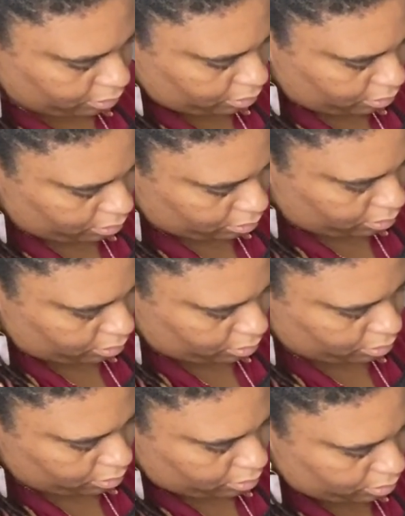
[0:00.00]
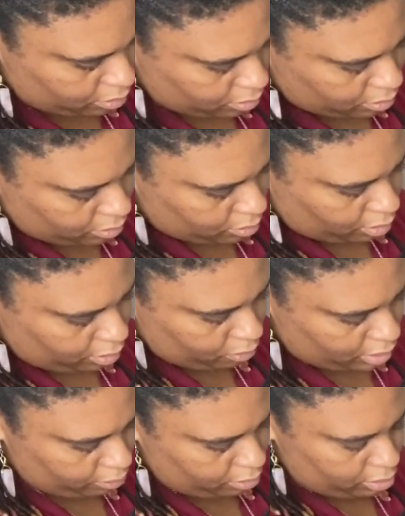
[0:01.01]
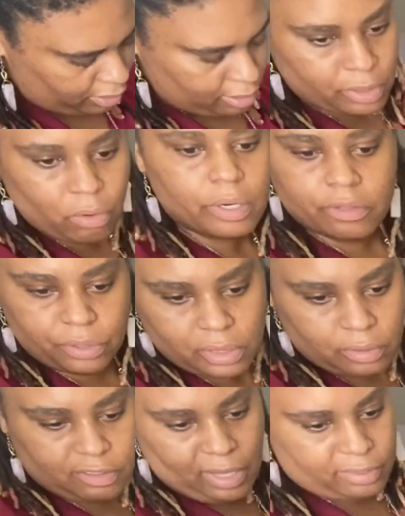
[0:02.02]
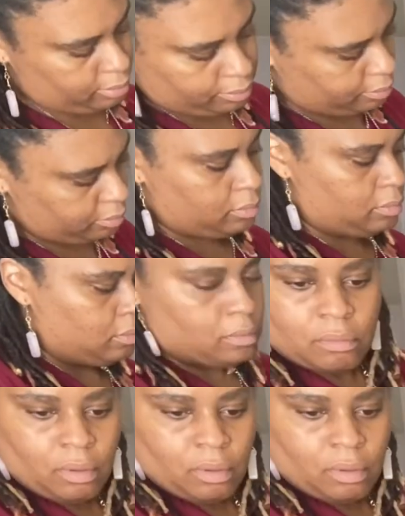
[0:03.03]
He didn't want them to be long, and that's completely fine. You can still get lock